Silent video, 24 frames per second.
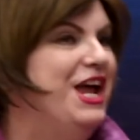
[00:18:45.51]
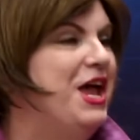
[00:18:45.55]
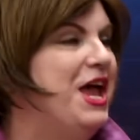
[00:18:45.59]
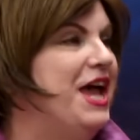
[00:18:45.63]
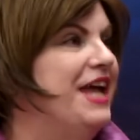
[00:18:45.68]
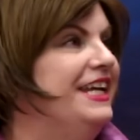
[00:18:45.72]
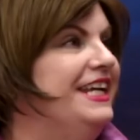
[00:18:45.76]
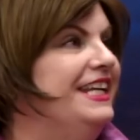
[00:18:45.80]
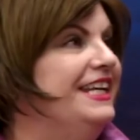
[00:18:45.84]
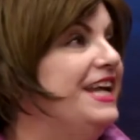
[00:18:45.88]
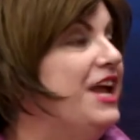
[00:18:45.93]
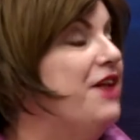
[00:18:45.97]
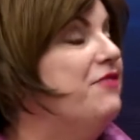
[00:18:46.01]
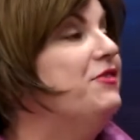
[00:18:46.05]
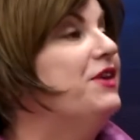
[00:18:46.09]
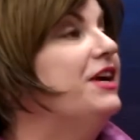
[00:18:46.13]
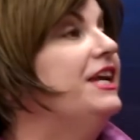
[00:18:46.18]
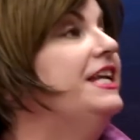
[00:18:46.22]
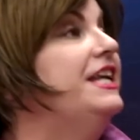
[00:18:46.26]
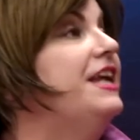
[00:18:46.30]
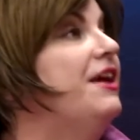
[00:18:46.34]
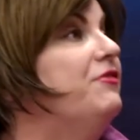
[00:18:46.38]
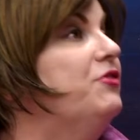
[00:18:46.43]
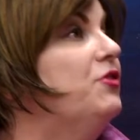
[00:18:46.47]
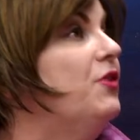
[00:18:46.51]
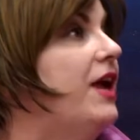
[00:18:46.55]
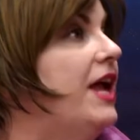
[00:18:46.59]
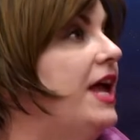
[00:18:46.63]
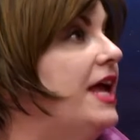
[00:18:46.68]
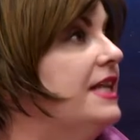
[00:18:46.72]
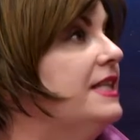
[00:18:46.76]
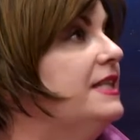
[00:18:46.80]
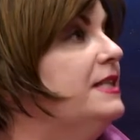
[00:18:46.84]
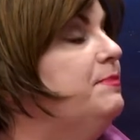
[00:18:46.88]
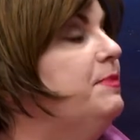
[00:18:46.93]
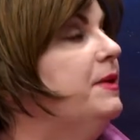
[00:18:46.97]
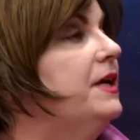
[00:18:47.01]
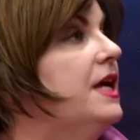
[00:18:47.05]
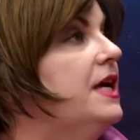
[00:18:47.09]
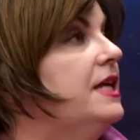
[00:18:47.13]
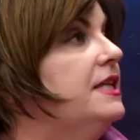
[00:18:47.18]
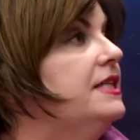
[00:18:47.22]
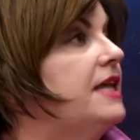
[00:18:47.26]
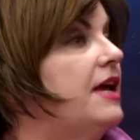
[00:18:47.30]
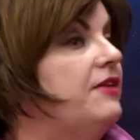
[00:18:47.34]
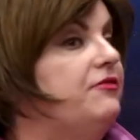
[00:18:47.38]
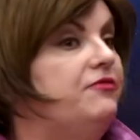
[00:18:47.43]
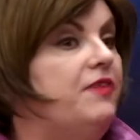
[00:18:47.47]
And it never ends,
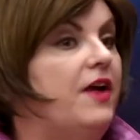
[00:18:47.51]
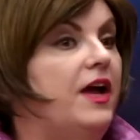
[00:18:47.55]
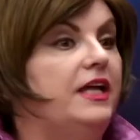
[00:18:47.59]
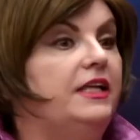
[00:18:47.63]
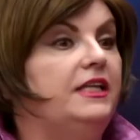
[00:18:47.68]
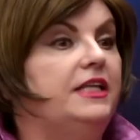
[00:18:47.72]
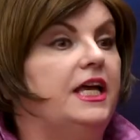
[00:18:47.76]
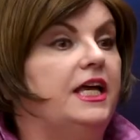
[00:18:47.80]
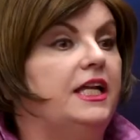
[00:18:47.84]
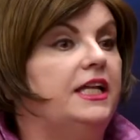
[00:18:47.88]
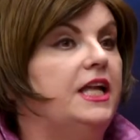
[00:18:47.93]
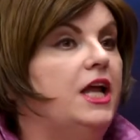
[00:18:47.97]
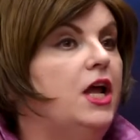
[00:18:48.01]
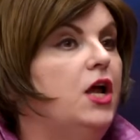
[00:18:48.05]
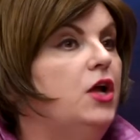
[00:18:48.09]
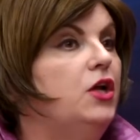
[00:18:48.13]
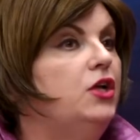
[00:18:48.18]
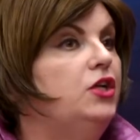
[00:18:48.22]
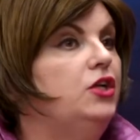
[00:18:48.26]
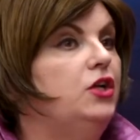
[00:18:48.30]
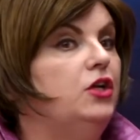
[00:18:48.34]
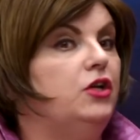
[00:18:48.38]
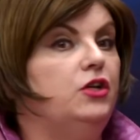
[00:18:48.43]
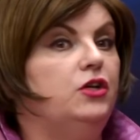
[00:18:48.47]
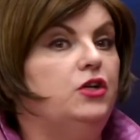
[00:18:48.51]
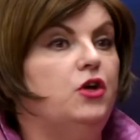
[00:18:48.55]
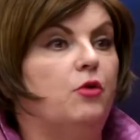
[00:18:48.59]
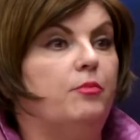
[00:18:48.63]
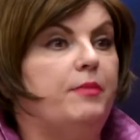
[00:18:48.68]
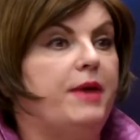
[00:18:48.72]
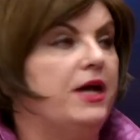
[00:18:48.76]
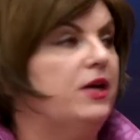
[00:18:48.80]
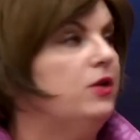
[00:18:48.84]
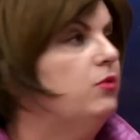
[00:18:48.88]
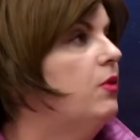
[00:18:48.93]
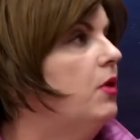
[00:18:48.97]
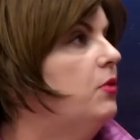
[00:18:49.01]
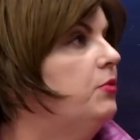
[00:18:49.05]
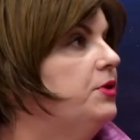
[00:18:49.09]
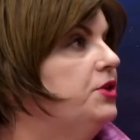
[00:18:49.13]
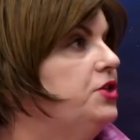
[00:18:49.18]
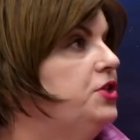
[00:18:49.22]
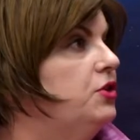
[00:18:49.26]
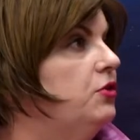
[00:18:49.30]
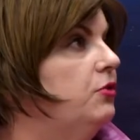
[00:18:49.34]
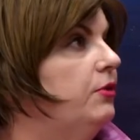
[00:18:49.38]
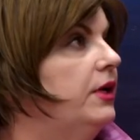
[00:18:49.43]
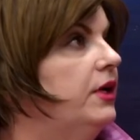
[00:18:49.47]
because I find that no matter what we're
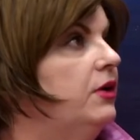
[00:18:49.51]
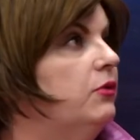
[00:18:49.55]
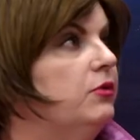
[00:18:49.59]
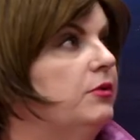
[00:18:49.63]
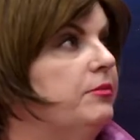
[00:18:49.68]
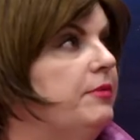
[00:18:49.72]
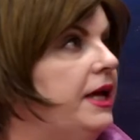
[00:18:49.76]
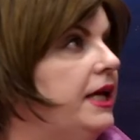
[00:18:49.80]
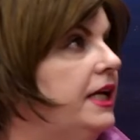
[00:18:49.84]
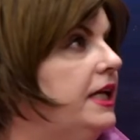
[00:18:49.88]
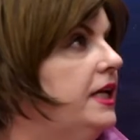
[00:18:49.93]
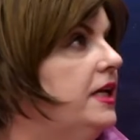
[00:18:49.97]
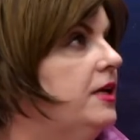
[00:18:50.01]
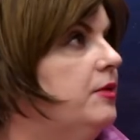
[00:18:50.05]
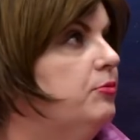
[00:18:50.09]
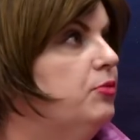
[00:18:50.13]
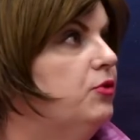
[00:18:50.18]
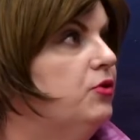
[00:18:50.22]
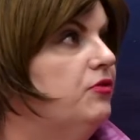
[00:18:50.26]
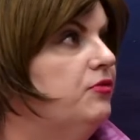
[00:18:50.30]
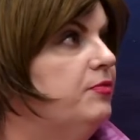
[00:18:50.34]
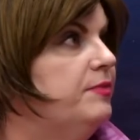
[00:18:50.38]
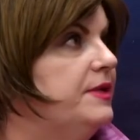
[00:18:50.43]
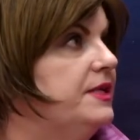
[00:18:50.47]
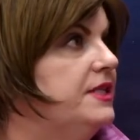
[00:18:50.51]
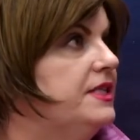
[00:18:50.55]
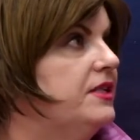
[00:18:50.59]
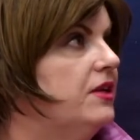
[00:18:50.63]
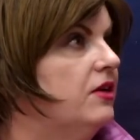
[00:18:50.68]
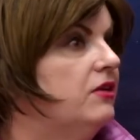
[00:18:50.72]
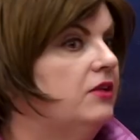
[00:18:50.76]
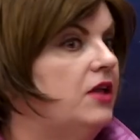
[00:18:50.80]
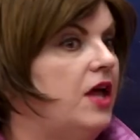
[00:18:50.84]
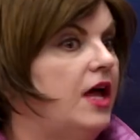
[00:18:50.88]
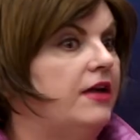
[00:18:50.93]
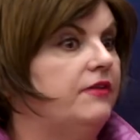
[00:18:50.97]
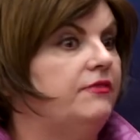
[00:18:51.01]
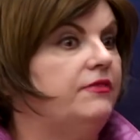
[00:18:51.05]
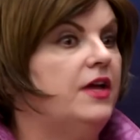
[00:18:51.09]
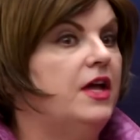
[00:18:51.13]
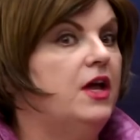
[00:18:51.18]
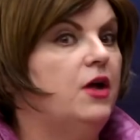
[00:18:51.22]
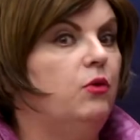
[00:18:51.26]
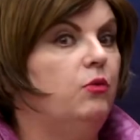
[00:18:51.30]
doing, we're making improvements in our life.